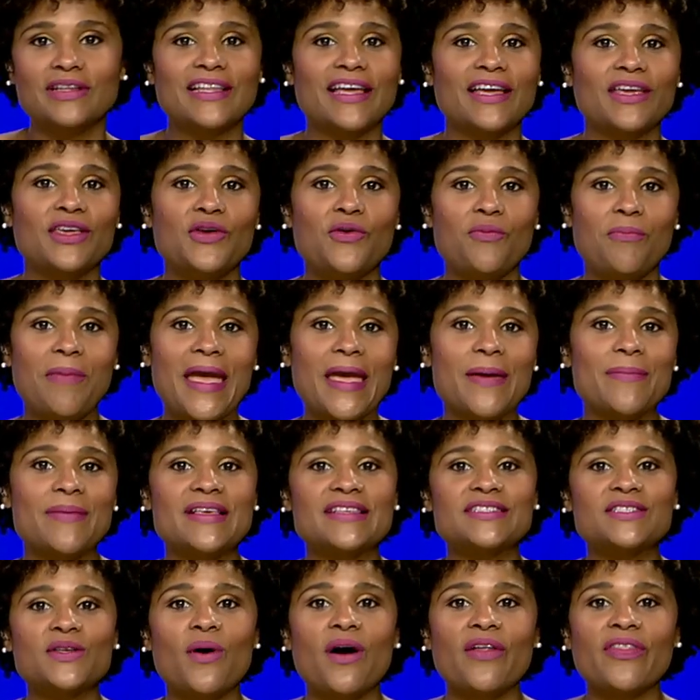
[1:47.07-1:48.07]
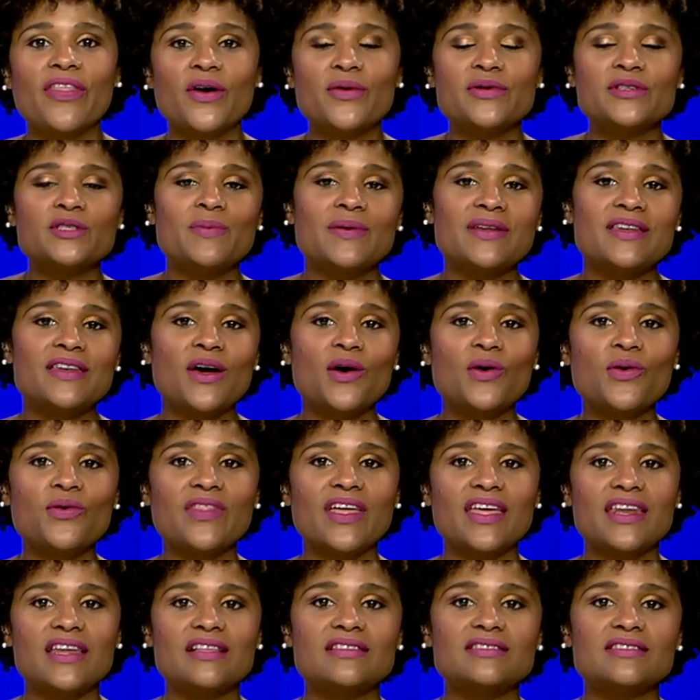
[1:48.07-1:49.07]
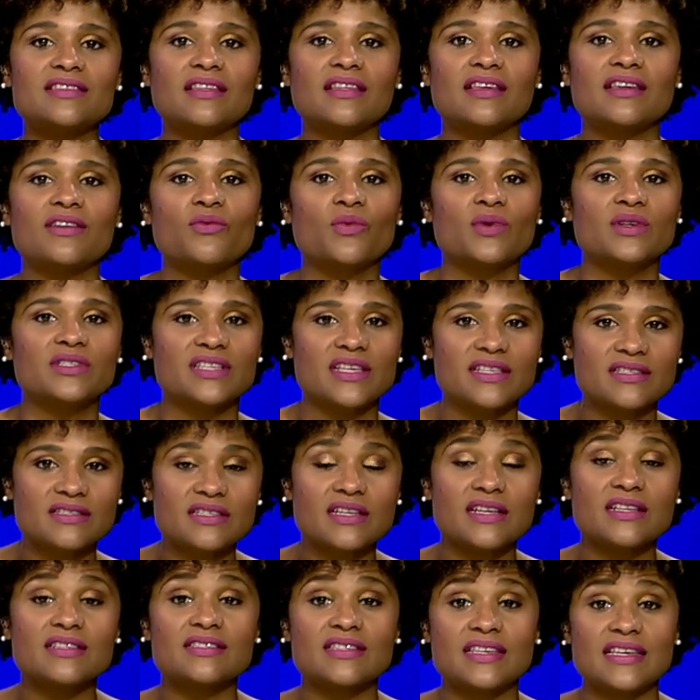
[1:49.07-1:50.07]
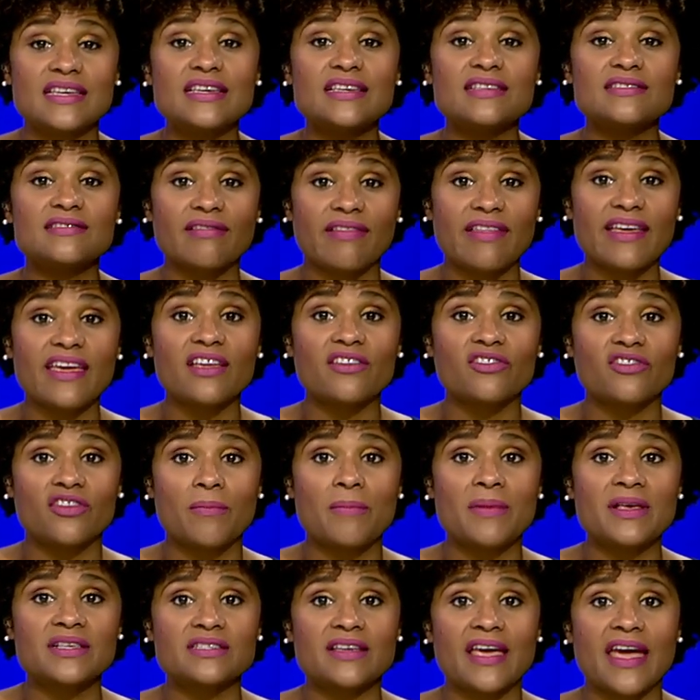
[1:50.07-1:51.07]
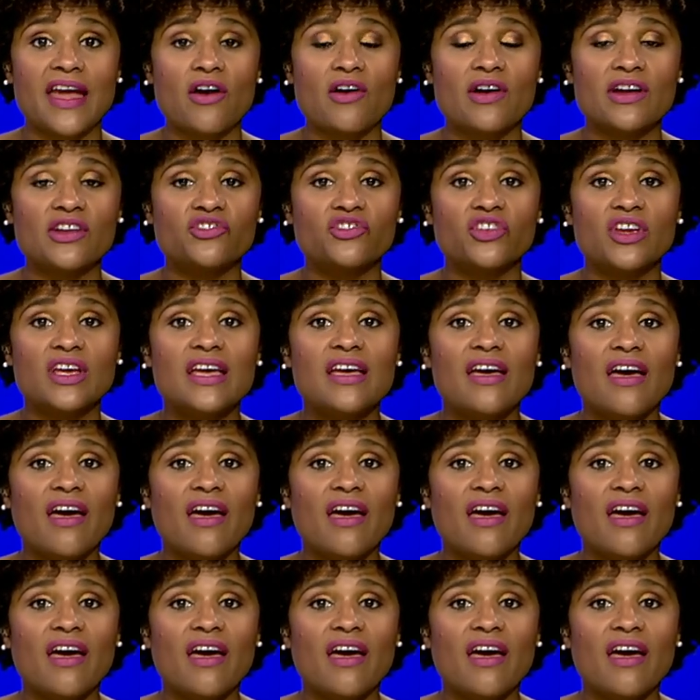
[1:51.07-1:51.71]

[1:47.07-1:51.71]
Cute baby. So although it's been known that insulin resistance is linked to miscarriage,